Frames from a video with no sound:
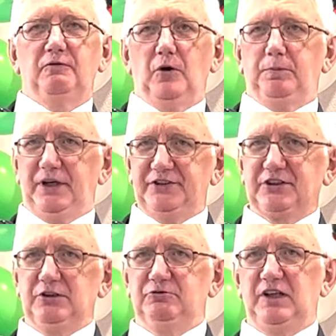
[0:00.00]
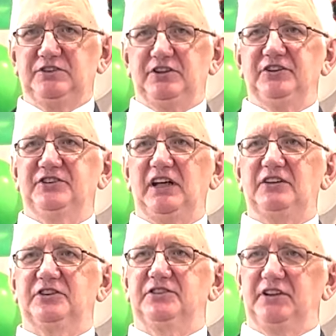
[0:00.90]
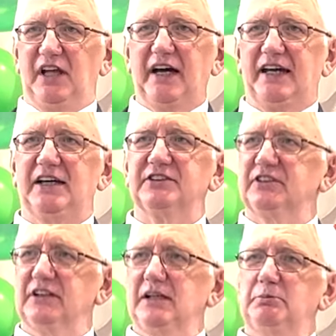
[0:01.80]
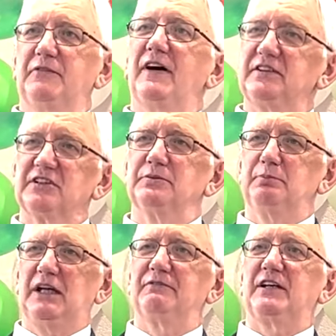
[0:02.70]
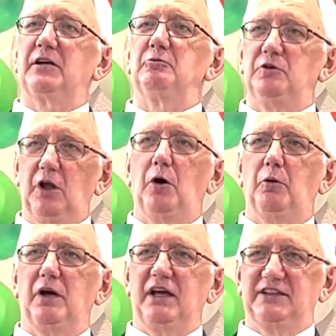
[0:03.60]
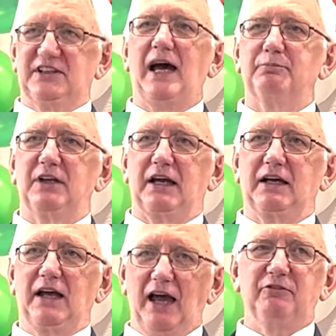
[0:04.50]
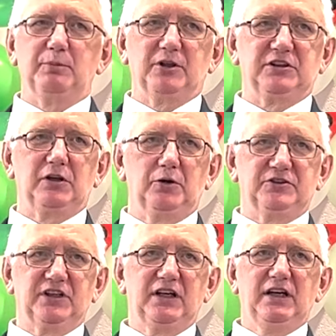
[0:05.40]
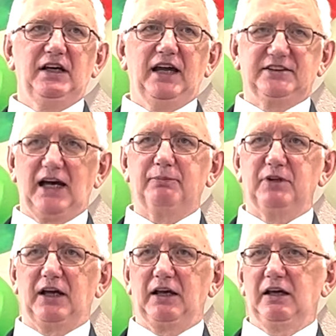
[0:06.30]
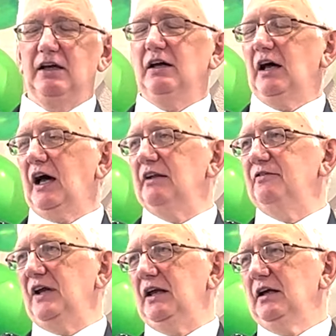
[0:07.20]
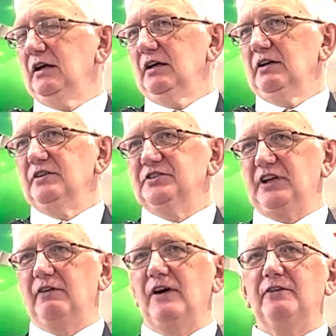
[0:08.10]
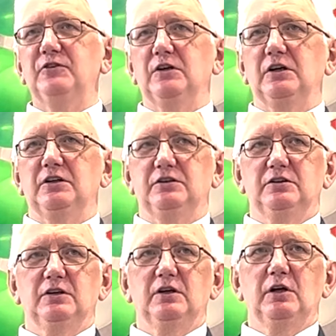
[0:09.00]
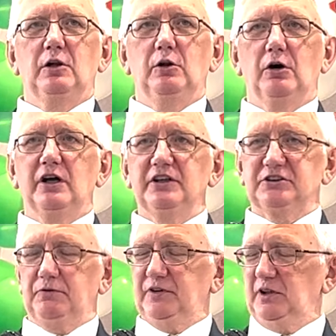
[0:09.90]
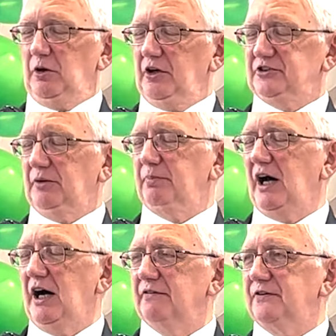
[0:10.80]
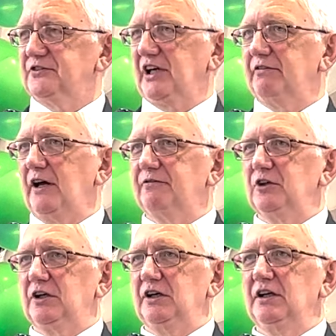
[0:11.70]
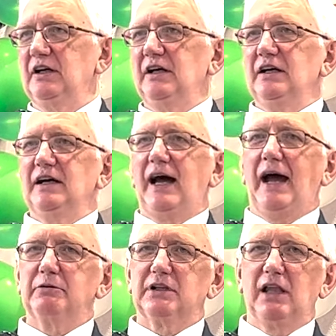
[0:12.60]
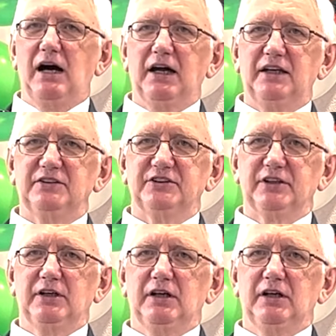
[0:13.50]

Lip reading: for political reasons, seek to deny it, but that doesn't mean they don't know it's happening. Everybody knows it's happening. And the South African lawyers, or the lawyers on behalf of South Africa, outlined